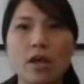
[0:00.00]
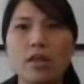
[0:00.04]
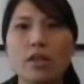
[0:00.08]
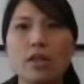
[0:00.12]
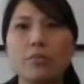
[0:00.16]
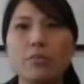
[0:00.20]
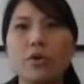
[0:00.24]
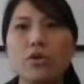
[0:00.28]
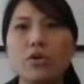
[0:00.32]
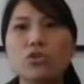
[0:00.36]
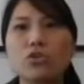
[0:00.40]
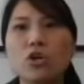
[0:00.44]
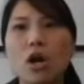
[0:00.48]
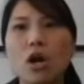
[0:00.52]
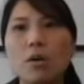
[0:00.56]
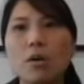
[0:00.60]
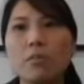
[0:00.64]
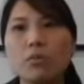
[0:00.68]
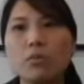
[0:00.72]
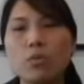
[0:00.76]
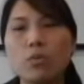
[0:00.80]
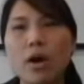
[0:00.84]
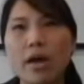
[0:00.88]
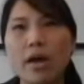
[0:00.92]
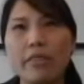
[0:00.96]
The most
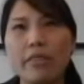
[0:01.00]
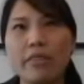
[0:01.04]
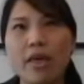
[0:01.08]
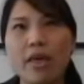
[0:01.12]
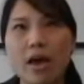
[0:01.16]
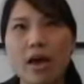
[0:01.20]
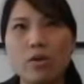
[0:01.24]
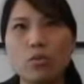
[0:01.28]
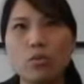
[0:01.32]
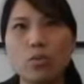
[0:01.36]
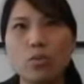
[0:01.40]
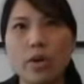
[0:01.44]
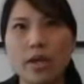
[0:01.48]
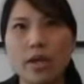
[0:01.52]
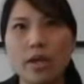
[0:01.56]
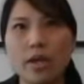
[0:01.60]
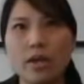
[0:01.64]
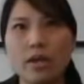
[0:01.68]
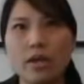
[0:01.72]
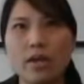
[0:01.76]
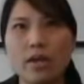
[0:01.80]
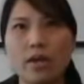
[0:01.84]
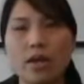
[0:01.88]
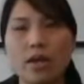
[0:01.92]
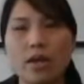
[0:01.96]
common one that
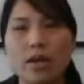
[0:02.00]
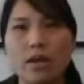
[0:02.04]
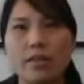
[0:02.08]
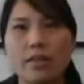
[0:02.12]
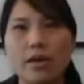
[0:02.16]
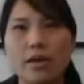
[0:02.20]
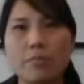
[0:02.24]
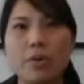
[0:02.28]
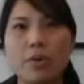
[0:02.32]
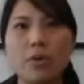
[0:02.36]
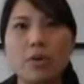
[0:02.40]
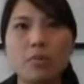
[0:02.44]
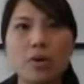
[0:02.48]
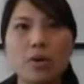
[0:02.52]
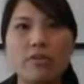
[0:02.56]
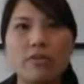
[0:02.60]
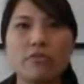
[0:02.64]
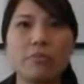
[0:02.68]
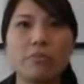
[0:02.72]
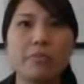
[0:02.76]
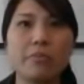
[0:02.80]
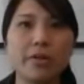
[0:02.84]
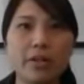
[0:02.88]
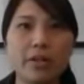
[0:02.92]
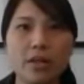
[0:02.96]
people are
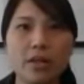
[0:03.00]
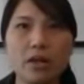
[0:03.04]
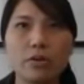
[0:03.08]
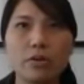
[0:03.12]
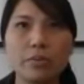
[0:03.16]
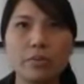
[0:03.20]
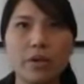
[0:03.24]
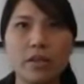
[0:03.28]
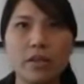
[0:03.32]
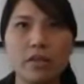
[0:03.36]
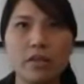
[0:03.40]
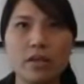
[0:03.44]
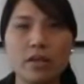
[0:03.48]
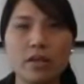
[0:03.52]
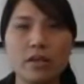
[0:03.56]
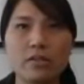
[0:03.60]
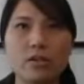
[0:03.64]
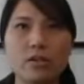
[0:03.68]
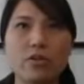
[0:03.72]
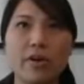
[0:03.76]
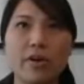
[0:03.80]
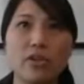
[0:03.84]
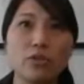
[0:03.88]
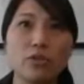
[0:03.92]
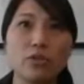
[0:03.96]
familiar with
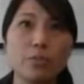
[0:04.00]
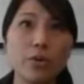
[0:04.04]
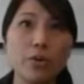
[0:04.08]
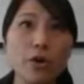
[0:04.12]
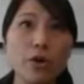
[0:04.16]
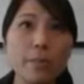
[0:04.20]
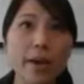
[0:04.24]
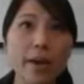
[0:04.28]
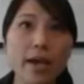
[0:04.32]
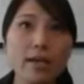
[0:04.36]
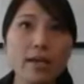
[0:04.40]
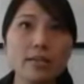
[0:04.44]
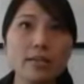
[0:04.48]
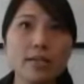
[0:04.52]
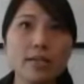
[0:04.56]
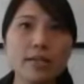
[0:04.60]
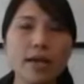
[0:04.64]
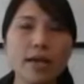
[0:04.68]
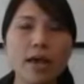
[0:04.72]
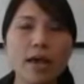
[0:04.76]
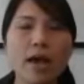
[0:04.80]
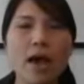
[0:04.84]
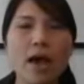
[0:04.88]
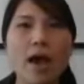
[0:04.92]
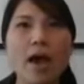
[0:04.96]
is a grant of probate,
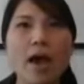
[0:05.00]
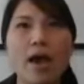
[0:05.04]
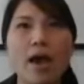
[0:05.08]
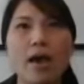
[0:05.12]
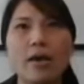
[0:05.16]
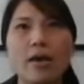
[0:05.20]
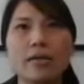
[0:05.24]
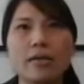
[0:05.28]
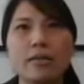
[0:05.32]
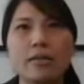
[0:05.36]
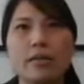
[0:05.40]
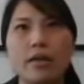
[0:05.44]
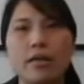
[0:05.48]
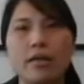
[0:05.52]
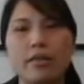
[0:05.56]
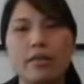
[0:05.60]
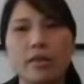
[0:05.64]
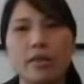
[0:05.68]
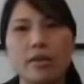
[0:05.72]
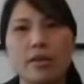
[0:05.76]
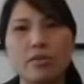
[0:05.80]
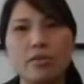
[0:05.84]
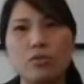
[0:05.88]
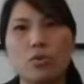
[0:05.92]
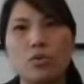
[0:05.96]
and then
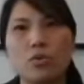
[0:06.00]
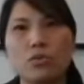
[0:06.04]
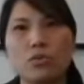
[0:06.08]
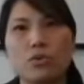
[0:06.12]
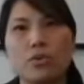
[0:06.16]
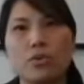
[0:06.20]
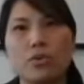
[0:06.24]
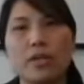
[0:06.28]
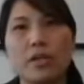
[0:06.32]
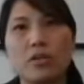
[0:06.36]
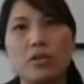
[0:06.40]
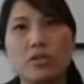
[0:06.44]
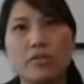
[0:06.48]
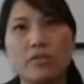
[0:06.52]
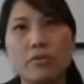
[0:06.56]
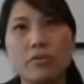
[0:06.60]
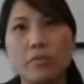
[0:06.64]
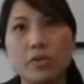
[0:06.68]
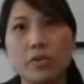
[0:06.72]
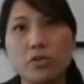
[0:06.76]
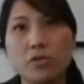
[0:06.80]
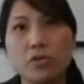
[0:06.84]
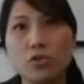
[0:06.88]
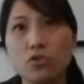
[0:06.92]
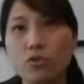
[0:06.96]
there's also letters of
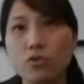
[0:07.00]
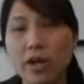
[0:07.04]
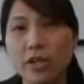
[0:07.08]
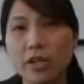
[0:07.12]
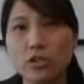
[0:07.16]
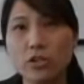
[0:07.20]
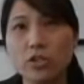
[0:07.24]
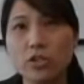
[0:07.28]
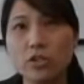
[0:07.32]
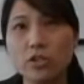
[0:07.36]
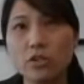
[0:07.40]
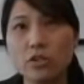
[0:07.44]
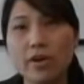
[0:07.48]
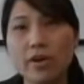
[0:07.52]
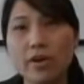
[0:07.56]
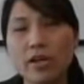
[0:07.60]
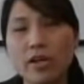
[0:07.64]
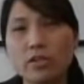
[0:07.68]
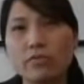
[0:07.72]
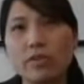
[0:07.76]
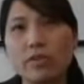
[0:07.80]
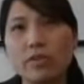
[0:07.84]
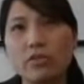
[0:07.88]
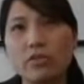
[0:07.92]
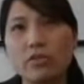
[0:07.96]
administration, a
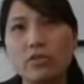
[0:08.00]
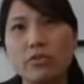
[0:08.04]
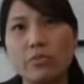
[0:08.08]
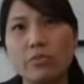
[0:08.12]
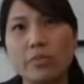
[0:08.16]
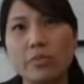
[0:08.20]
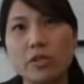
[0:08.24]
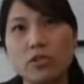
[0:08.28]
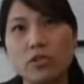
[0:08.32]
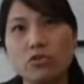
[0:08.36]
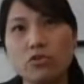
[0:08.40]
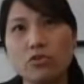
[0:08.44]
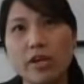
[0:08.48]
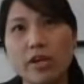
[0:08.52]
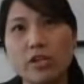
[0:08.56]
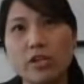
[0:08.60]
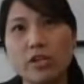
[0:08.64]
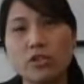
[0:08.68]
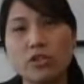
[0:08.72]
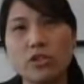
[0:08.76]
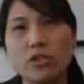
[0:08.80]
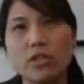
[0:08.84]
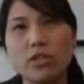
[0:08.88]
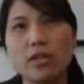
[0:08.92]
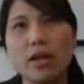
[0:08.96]
grant of letters of
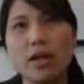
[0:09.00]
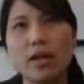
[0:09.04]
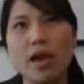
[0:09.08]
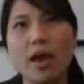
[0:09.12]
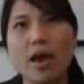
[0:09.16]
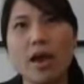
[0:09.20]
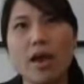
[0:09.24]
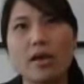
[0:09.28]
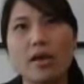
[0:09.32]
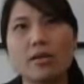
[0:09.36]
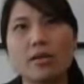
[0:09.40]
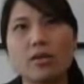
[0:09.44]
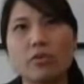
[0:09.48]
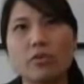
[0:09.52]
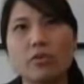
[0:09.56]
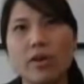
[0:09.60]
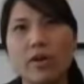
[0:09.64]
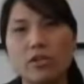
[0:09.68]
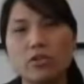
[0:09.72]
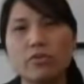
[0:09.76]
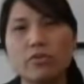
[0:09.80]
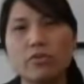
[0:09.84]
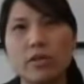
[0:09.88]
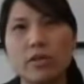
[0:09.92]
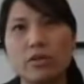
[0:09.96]
administration, and a
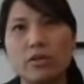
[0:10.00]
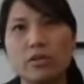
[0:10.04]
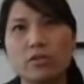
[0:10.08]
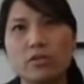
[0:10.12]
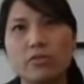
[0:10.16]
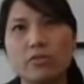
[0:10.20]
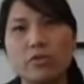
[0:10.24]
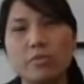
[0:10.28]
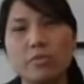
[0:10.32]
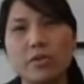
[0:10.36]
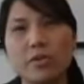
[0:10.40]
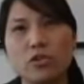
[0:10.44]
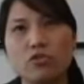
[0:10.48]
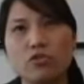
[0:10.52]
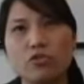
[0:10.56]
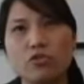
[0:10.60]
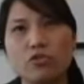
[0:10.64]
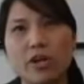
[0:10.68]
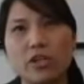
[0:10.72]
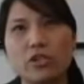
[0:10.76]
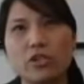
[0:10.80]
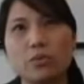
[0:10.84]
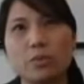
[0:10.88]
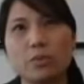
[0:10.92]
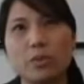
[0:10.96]
grant of letters of
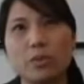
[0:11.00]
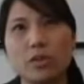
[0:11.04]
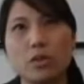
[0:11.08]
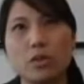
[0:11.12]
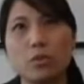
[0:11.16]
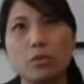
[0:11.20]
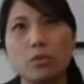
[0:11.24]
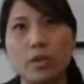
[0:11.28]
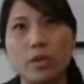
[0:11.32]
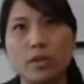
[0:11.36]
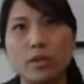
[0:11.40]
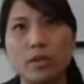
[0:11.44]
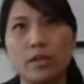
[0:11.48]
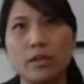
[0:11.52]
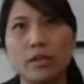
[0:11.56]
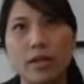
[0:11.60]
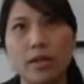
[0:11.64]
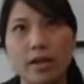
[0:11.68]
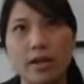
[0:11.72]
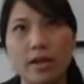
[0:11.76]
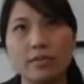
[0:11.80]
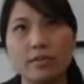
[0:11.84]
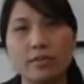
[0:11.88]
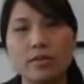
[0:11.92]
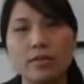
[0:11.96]
administration with the will
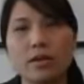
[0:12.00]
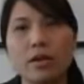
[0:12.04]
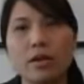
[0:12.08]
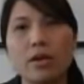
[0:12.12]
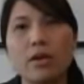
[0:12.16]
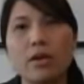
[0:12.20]
annexed.